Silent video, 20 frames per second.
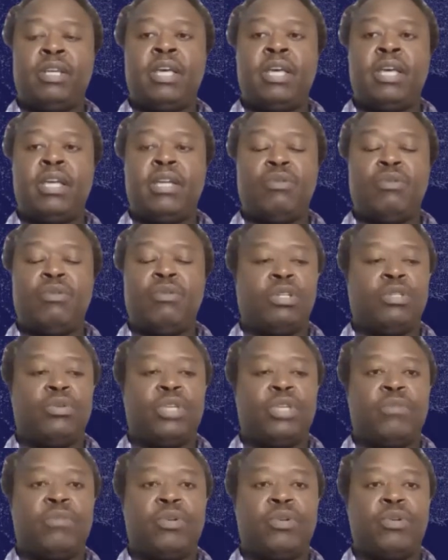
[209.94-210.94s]
in order to
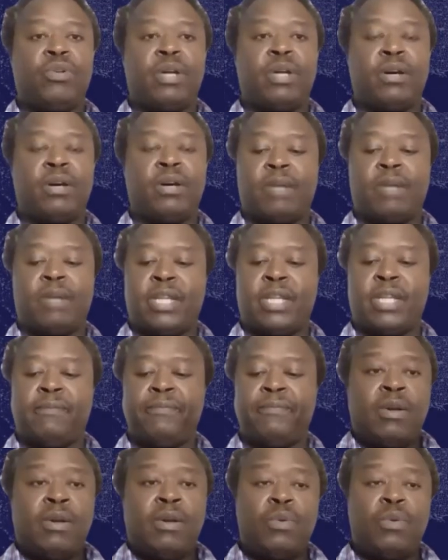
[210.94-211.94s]
keep growing our company.
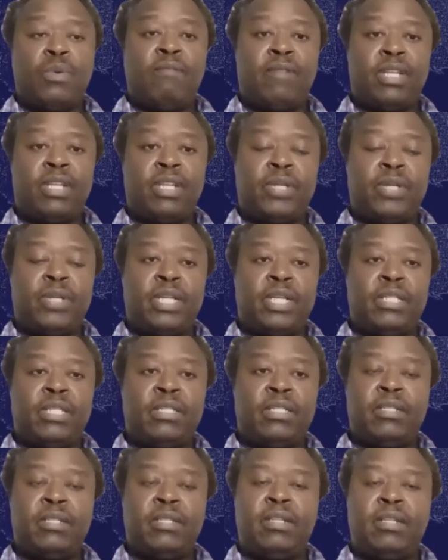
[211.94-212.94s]
We have an
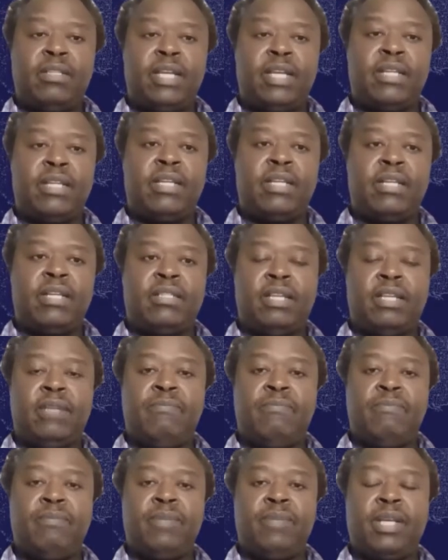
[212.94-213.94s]
experienced technical
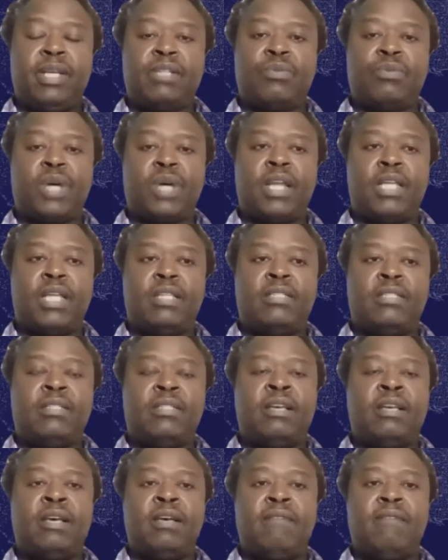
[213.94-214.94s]
team, as well as
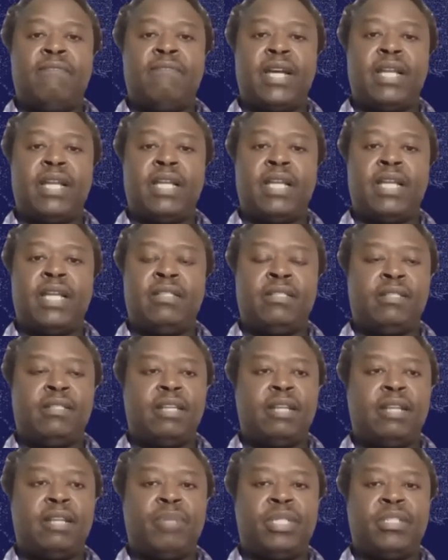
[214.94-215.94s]
finance
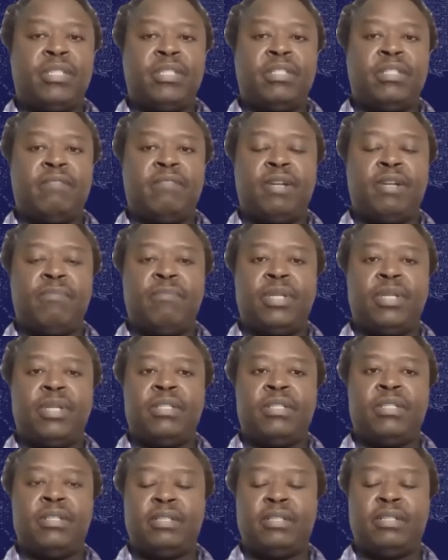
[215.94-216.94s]
and business development
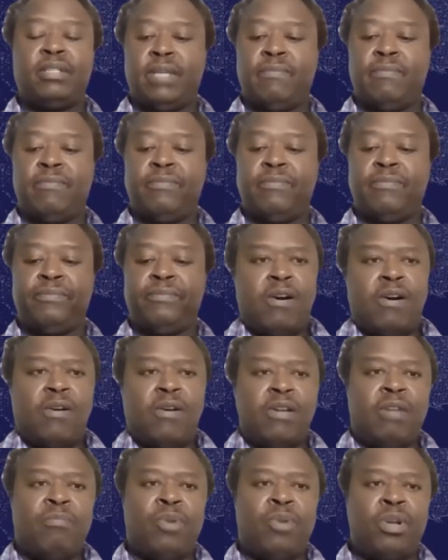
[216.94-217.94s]
team. On
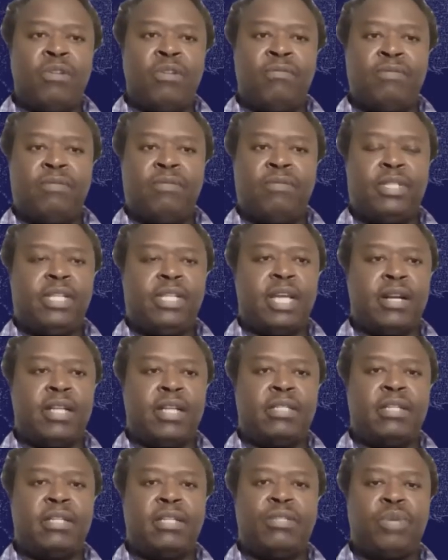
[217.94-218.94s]
our board of
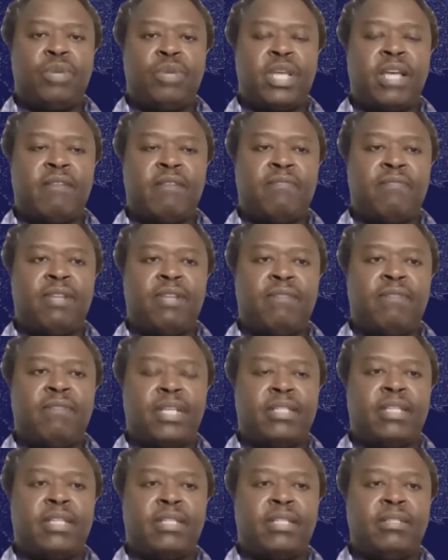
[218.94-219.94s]
directors, we have
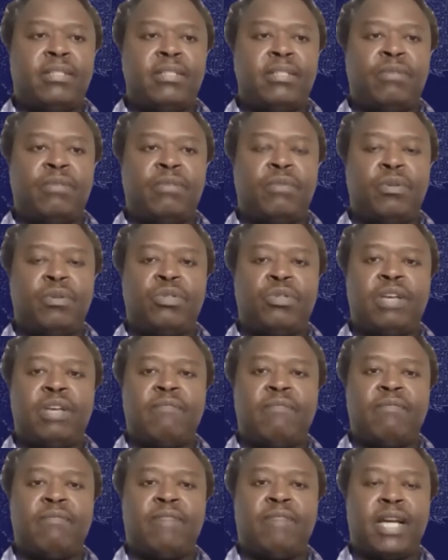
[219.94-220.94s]
investors. We also
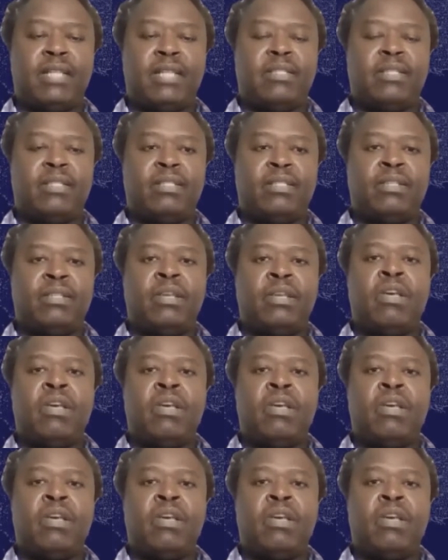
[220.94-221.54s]
have advisors